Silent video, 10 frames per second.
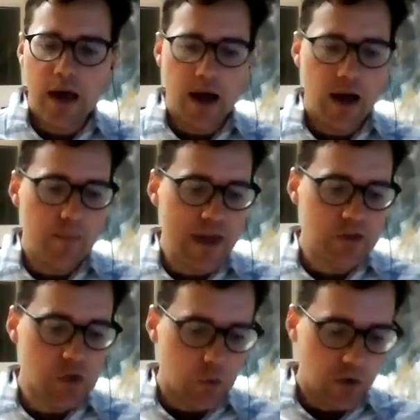And
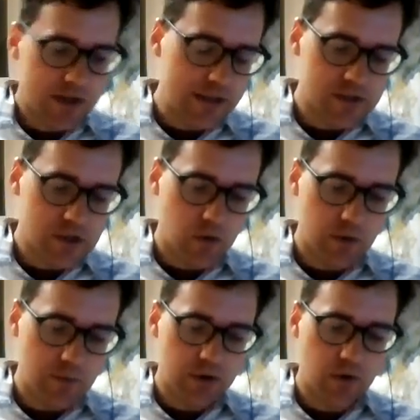so working as a
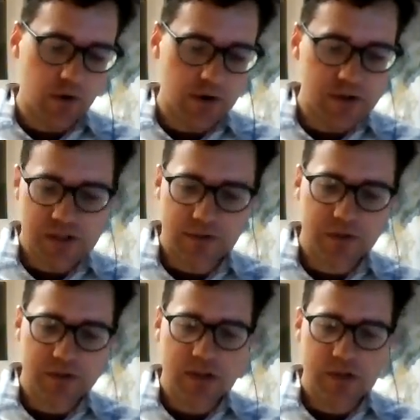corporate lawyer in San
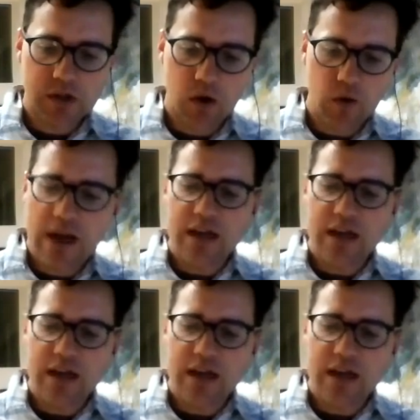Francisco,